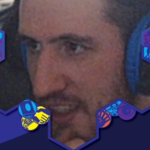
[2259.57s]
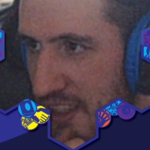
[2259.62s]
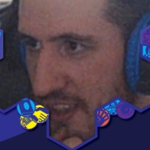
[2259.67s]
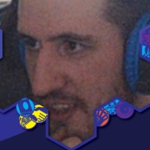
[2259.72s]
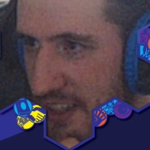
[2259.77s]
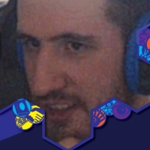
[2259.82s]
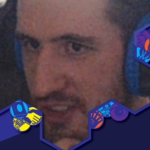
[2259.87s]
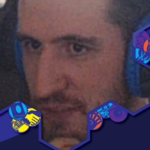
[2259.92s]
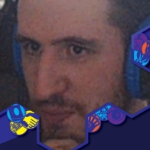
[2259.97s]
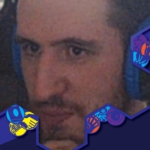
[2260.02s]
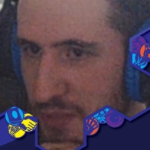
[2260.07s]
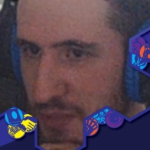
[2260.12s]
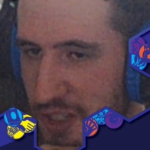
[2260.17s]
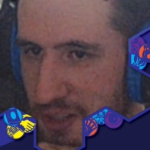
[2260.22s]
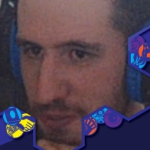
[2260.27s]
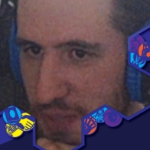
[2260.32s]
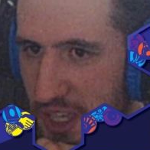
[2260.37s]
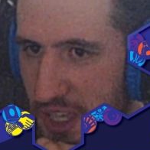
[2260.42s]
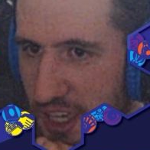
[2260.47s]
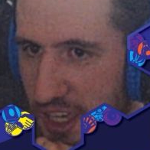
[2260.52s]
that's
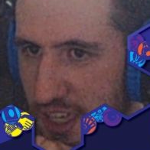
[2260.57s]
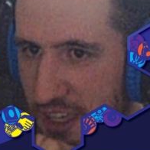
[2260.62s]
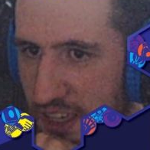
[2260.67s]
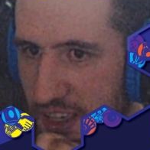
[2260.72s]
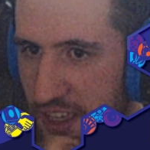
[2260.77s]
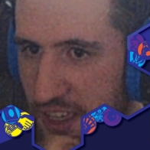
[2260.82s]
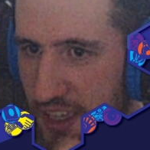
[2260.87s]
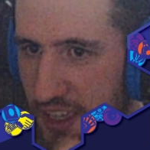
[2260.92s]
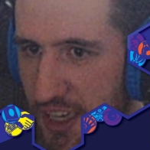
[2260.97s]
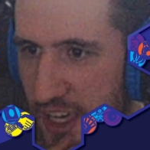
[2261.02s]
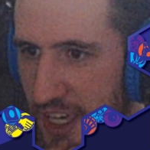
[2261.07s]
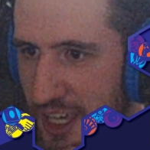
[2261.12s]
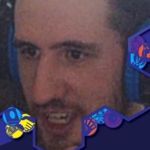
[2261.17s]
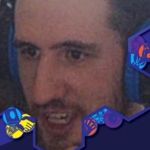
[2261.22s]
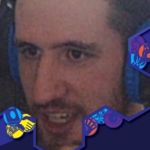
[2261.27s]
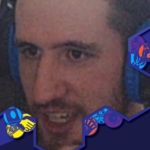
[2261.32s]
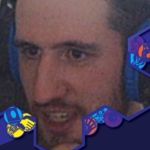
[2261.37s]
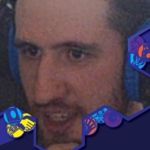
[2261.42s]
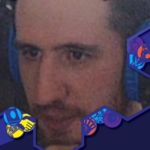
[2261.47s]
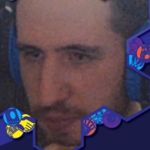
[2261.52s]
been making game,